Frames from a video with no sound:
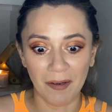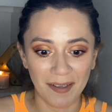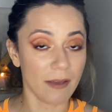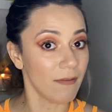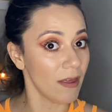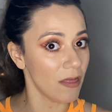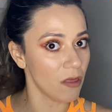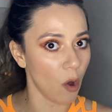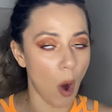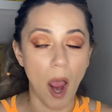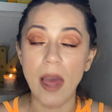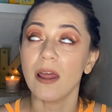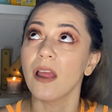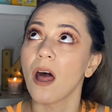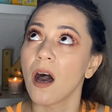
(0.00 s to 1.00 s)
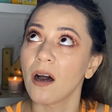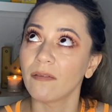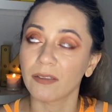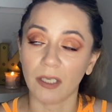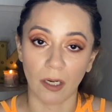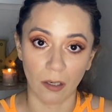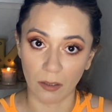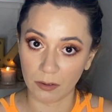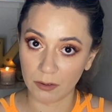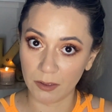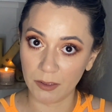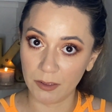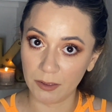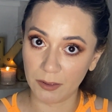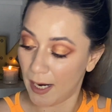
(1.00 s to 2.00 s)
Even though I love
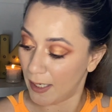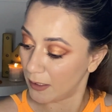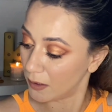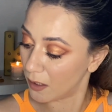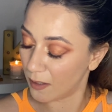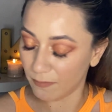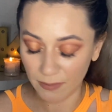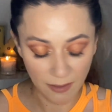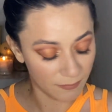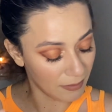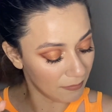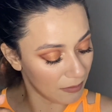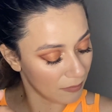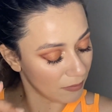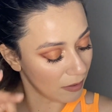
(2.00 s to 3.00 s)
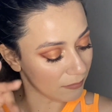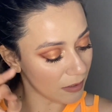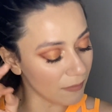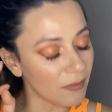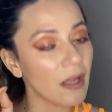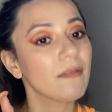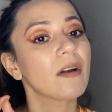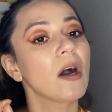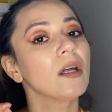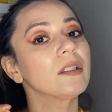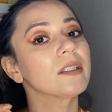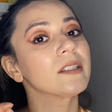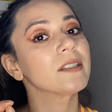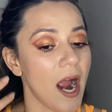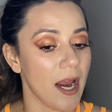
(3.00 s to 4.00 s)
colors, I love colors,